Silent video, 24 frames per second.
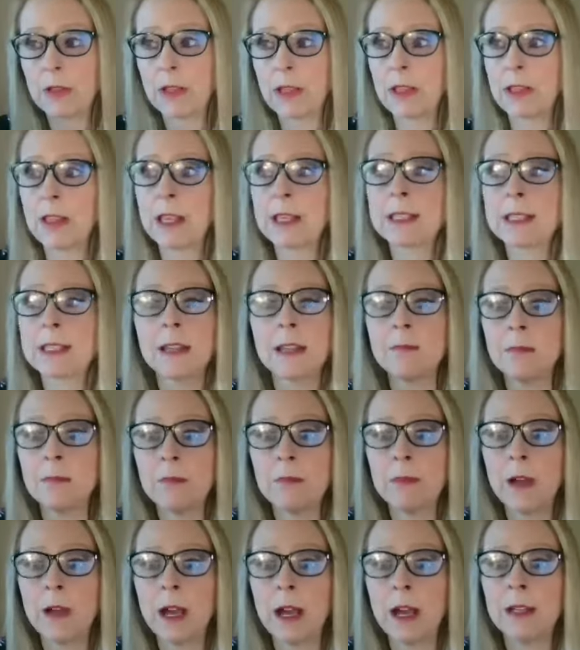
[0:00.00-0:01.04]
they said,
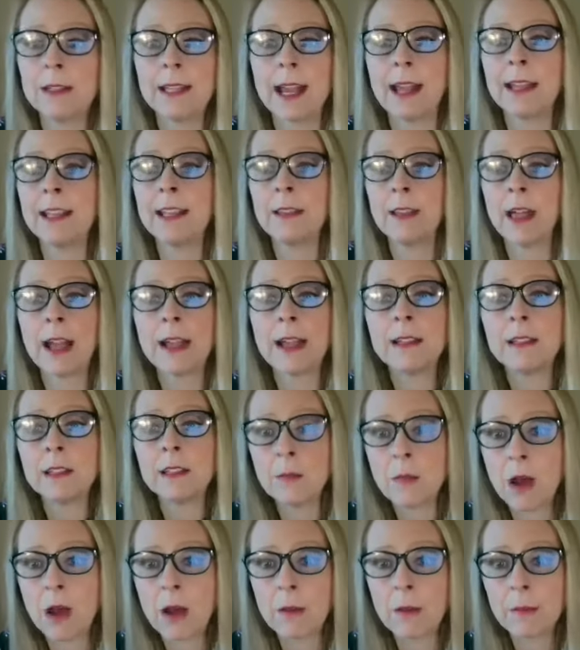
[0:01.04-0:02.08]
Daddy lied to
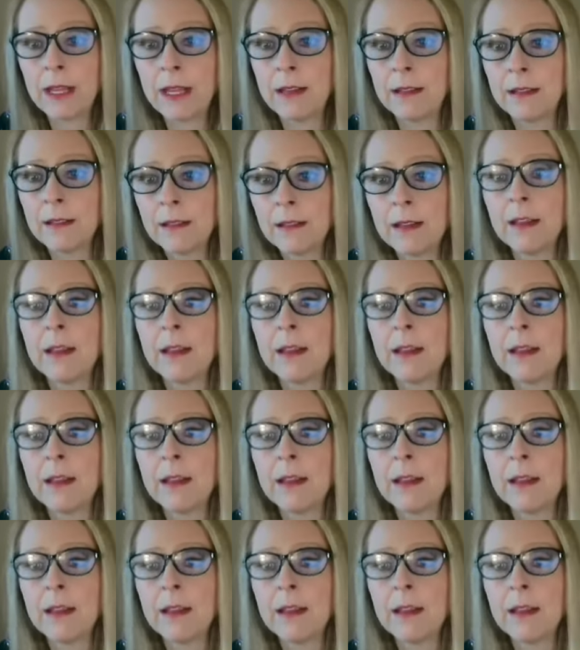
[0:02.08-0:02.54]
mommy.